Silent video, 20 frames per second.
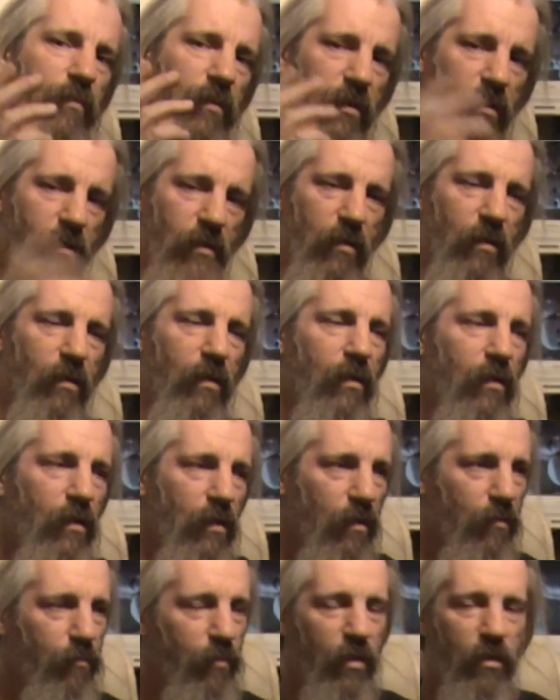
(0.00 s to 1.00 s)

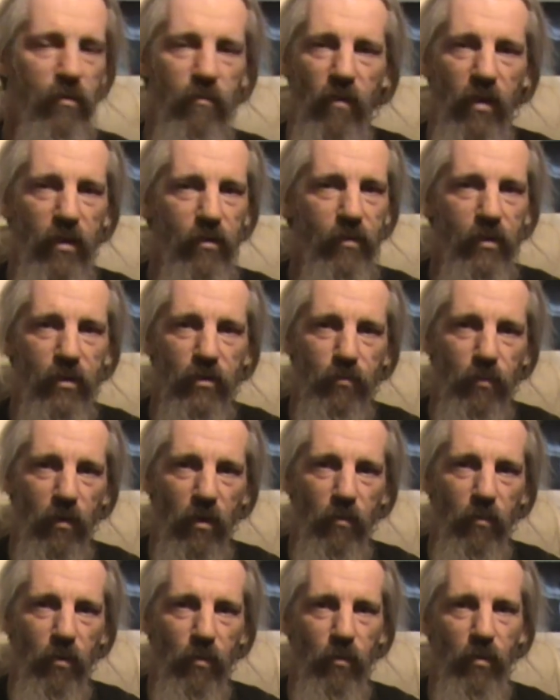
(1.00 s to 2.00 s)
It'd be great to
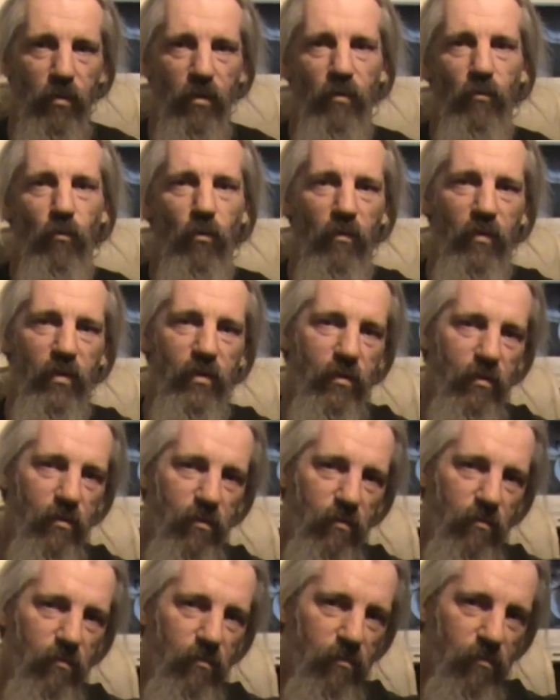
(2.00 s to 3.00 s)
experiment where all of
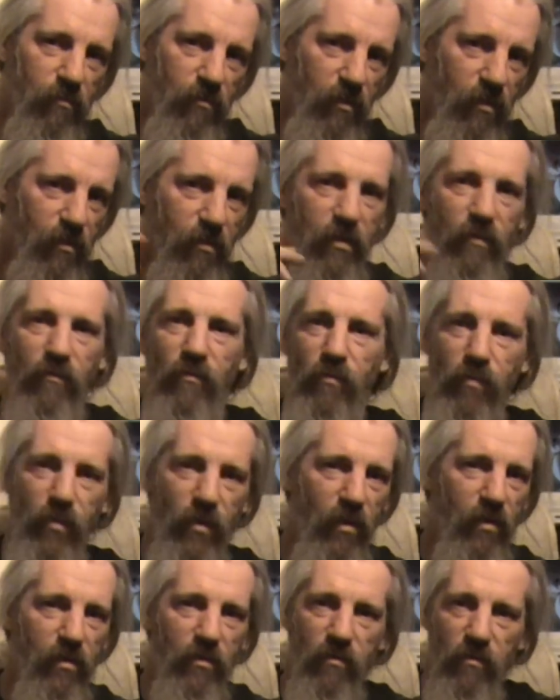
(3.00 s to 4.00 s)
us in different
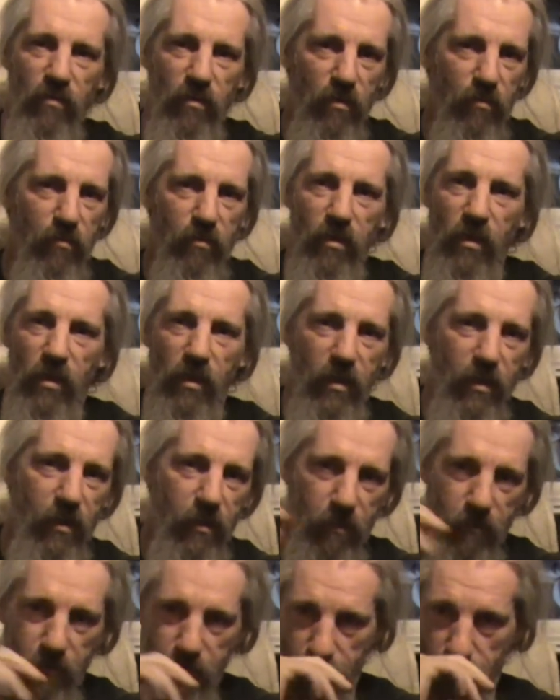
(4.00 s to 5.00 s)
parts of the UK,
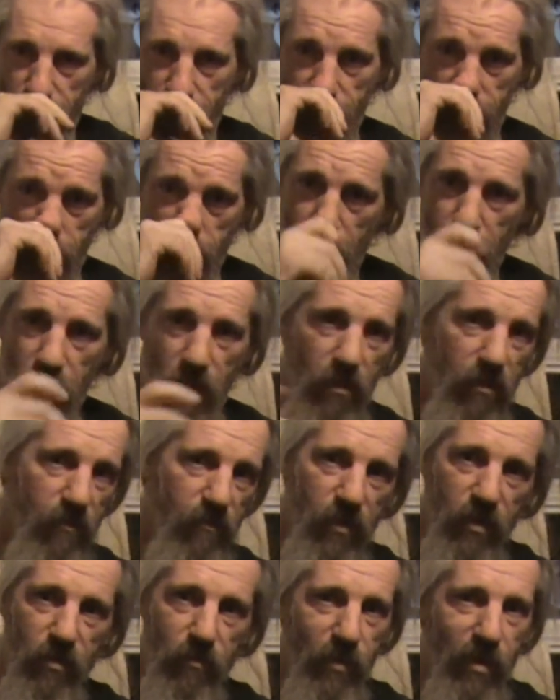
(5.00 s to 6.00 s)
even
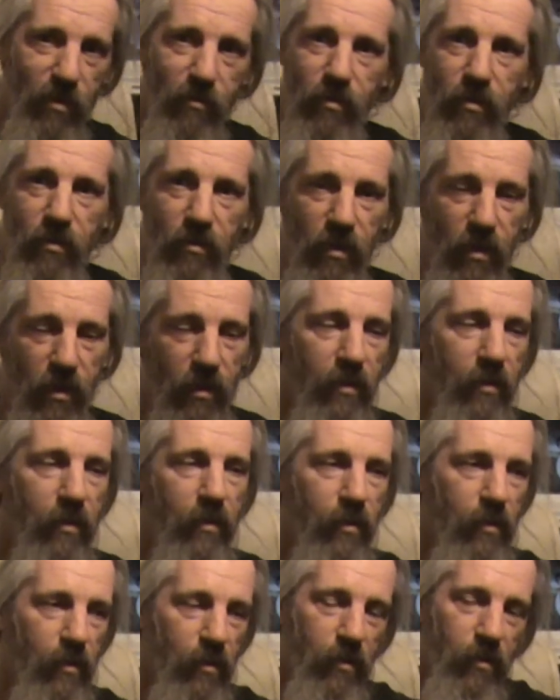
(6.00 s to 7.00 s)
in America,
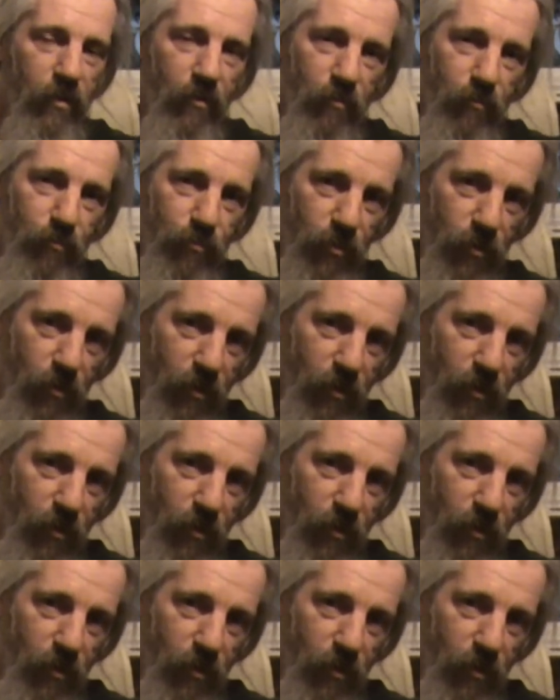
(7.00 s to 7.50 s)
brew